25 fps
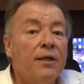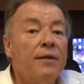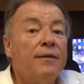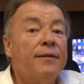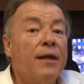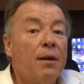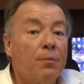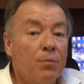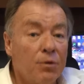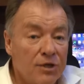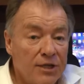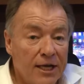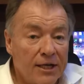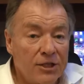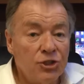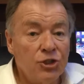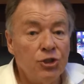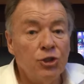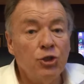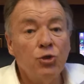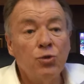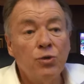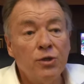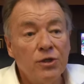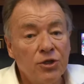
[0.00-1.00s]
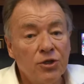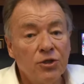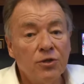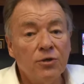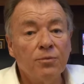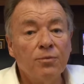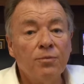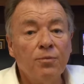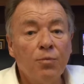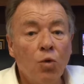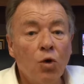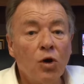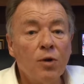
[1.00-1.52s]
That protects you and your
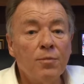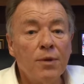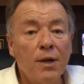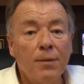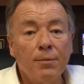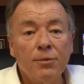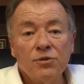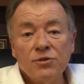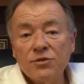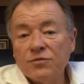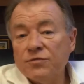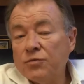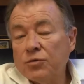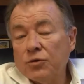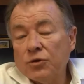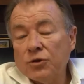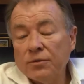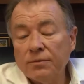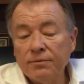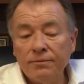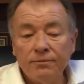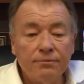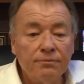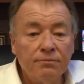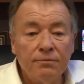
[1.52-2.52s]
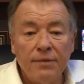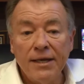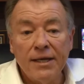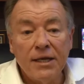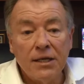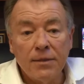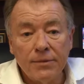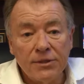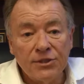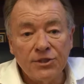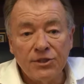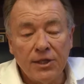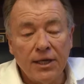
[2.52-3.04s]
board members for making
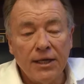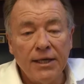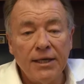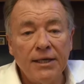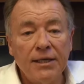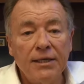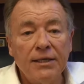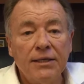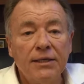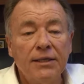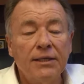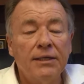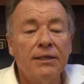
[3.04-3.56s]
a mistake.